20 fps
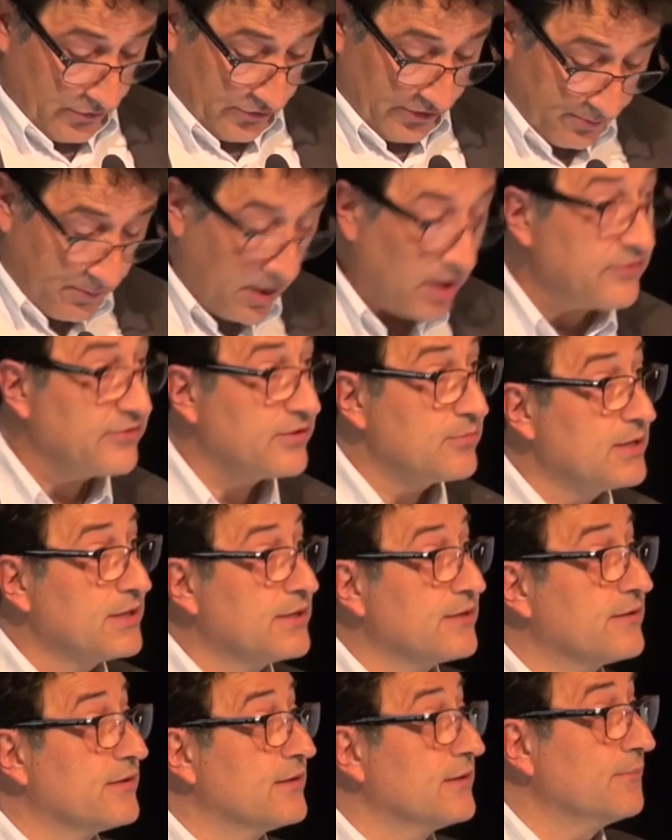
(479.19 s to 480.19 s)

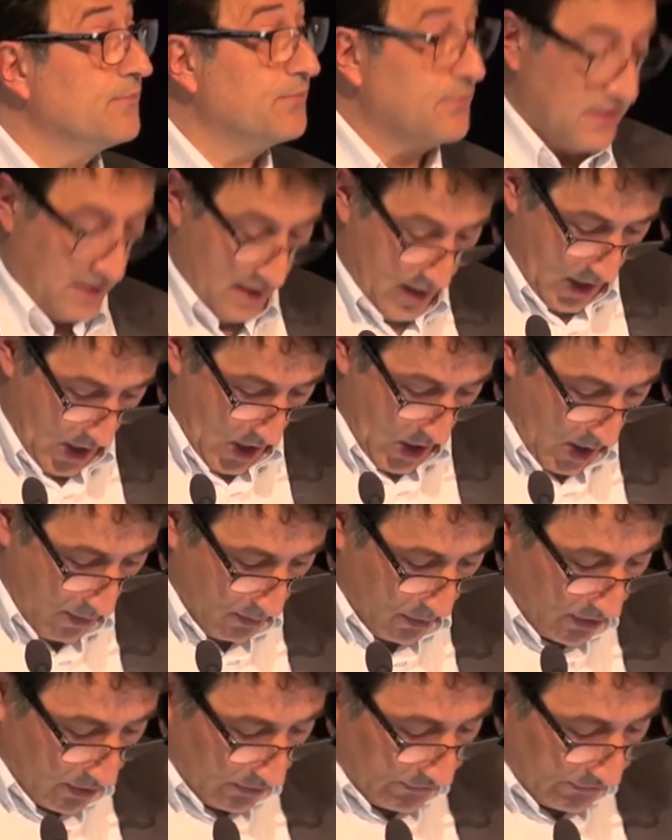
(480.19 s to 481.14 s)
responsibility, but